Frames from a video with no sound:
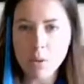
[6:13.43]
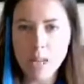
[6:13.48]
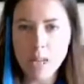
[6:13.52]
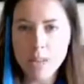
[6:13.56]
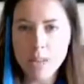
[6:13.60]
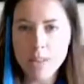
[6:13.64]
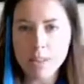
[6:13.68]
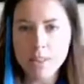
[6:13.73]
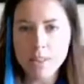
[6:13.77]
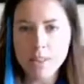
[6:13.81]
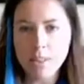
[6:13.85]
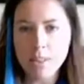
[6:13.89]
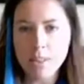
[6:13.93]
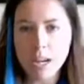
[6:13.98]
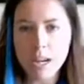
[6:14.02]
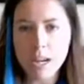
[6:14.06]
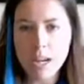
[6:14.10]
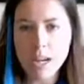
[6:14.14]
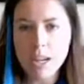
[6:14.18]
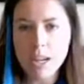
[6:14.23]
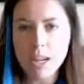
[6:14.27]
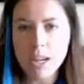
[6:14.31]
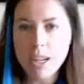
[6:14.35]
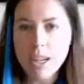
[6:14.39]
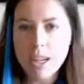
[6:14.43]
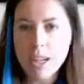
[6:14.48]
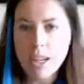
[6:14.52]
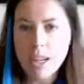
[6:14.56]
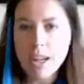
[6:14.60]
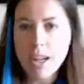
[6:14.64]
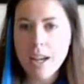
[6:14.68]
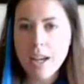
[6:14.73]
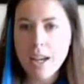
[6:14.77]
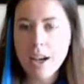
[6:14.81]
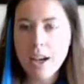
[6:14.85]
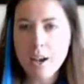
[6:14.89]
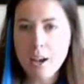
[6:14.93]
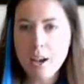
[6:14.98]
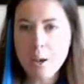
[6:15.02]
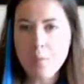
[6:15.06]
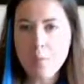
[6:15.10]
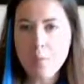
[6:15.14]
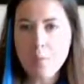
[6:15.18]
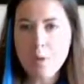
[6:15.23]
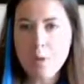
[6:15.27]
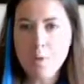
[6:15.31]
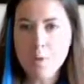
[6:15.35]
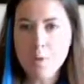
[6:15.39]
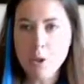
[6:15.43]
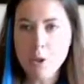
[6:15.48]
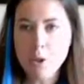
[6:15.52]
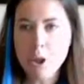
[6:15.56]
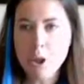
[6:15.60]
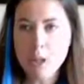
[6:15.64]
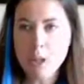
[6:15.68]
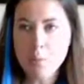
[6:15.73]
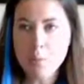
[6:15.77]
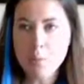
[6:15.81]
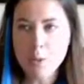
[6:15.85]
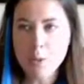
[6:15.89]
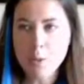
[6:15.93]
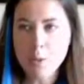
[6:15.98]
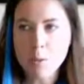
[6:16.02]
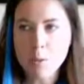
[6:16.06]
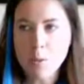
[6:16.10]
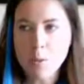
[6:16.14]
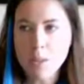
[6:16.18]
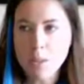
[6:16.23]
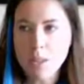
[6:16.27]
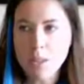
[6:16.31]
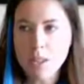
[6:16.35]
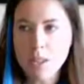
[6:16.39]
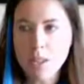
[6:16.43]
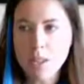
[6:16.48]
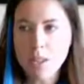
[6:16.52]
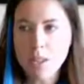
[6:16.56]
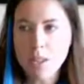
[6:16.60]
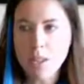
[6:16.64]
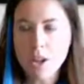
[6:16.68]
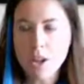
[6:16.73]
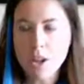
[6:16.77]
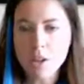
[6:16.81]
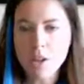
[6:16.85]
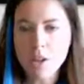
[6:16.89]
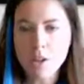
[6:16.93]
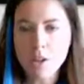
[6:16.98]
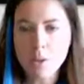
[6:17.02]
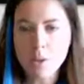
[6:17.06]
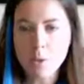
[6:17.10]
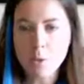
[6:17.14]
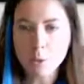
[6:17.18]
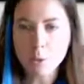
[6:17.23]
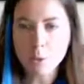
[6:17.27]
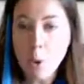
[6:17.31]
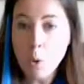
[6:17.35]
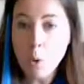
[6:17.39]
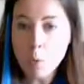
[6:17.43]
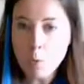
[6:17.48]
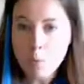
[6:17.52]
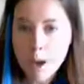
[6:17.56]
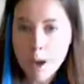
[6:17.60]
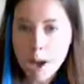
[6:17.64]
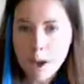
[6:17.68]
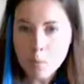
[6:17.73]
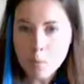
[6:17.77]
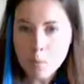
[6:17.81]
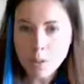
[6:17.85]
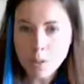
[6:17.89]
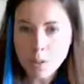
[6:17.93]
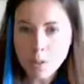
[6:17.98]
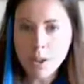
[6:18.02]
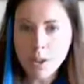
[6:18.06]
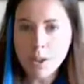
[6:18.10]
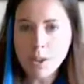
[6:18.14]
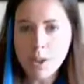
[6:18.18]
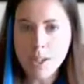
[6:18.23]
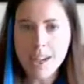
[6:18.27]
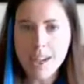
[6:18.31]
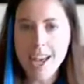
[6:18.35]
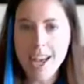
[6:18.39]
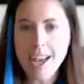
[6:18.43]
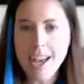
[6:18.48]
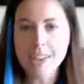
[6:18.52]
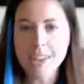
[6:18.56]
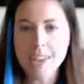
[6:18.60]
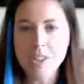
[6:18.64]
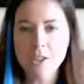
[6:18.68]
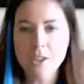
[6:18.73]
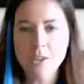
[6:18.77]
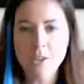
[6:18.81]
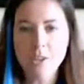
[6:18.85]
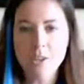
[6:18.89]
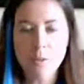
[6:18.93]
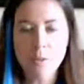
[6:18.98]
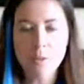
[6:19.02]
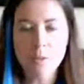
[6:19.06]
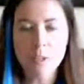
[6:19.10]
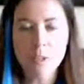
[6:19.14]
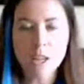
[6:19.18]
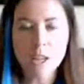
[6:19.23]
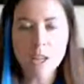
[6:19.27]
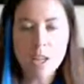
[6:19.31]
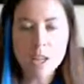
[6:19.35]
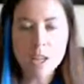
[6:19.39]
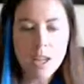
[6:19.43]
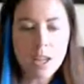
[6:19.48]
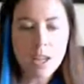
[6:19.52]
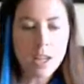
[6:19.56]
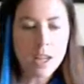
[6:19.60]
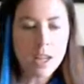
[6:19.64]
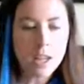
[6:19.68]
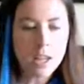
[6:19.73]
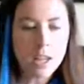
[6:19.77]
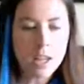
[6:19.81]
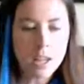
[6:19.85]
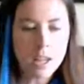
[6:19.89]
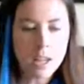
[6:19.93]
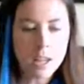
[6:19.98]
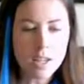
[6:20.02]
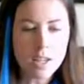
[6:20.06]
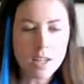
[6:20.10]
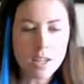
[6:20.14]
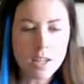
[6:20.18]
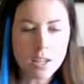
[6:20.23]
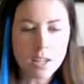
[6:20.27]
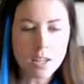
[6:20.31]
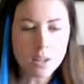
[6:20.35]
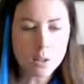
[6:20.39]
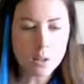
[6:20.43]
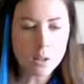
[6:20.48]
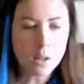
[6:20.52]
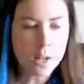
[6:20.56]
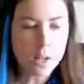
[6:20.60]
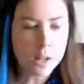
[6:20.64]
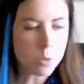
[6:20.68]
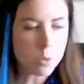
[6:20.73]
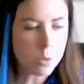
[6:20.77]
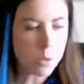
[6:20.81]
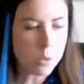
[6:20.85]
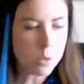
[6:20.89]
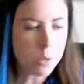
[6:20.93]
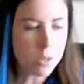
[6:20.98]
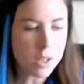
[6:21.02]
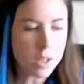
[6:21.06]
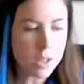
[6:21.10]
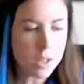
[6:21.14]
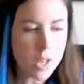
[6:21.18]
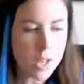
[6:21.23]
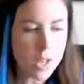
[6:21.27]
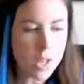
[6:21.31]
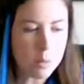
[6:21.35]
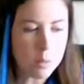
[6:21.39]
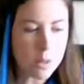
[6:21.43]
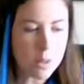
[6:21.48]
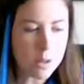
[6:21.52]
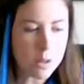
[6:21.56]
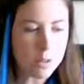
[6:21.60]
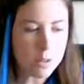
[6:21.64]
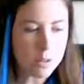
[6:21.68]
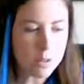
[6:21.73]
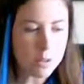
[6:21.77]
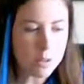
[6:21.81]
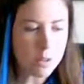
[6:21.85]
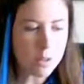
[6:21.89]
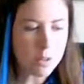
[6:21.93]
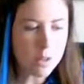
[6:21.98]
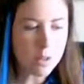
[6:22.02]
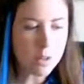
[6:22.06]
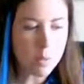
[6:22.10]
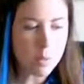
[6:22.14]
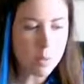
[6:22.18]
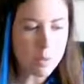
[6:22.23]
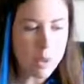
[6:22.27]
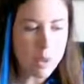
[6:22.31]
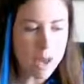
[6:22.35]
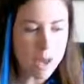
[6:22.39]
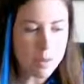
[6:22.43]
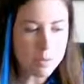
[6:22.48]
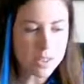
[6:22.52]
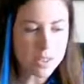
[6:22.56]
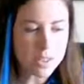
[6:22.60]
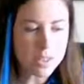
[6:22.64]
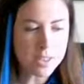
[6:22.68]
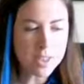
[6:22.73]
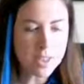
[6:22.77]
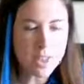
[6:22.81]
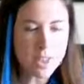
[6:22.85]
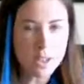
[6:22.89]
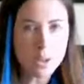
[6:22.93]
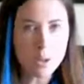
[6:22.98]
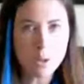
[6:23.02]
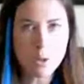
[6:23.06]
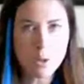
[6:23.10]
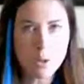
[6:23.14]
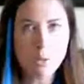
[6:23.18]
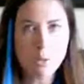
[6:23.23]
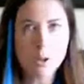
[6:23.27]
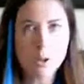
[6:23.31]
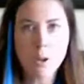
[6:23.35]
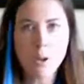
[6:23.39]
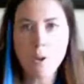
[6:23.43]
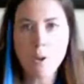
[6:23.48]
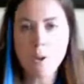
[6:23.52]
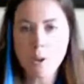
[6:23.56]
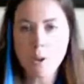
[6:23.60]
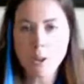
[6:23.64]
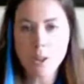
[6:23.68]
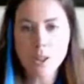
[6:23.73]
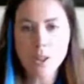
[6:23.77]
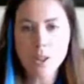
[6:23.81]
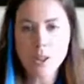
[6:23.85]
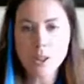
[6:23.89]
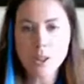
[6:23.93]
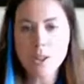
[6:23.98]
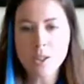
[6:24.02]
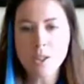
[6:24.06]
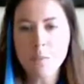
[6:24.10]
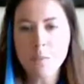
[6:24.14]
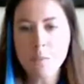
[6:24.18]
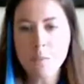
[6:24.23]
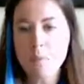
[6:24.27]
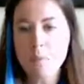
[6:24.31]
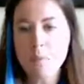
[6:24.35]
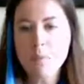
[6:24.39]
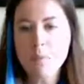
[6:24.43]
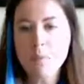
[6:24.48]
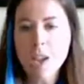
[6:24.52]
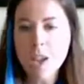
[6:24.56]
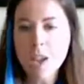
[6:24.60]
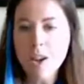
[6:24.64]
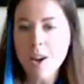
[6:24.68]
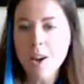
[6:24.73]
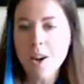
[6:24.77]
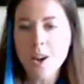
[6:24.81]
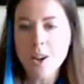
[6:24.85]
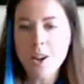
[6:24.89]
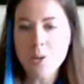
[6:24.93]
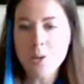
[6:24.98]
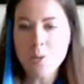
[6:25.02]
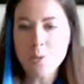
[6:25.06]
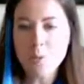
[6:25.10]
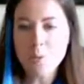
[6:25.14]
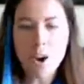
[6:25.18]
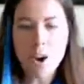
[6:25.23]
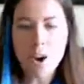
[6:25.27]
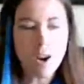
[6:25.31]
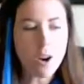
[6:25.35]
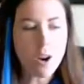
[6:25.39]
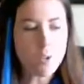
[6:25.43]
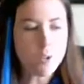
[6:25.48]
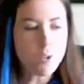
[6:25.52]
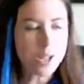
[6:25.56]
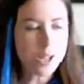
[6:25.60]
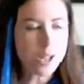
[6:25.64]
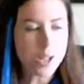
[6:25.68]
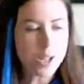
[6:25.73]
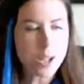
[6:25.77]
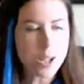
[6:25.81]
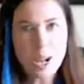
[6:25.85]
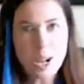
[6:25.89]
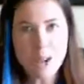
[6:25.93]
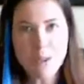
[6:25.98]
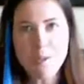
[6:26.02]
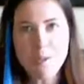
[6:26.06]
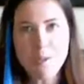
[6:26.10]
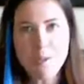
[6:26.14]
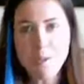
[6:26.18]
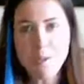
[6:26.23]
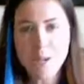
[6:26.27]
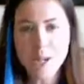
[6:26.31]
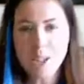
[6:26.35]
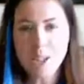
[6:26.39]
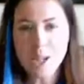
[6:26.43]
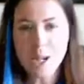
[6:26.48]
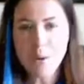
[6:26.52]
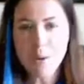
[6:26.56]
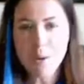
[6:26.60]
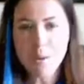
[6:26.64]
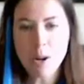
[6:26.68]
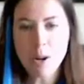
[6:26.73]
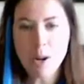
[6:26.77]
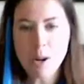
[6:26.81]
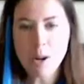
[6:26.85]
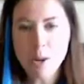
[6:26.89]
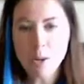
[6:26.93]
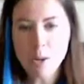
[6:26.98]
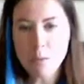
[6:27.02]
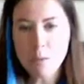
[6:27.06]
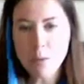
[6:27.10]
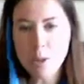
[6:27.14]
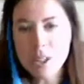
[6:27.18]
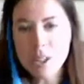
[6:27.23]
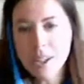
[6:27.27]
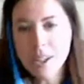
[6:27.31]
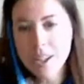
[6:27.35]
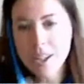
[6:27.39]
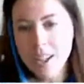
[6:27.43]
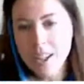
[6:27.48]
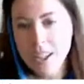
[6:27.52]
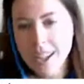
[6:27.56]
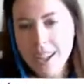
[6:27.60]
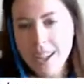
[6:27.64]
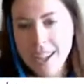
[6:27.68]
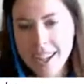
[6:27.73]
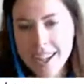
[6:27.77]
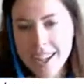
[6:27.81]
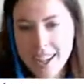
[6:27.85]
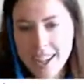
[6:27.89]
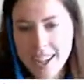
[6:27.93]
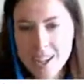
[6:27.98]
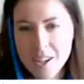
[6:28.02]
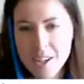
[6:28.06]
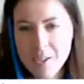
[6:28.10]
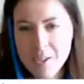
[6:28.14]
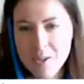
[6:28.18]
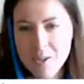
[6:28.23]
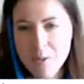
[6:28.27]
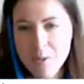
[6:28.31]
place, right? If you're talking about something that's not just a road map or an atlas or something. And so that's what I really like about her maps, is that you could put a whole series of them on your wall, which I kind of want to take apart the book and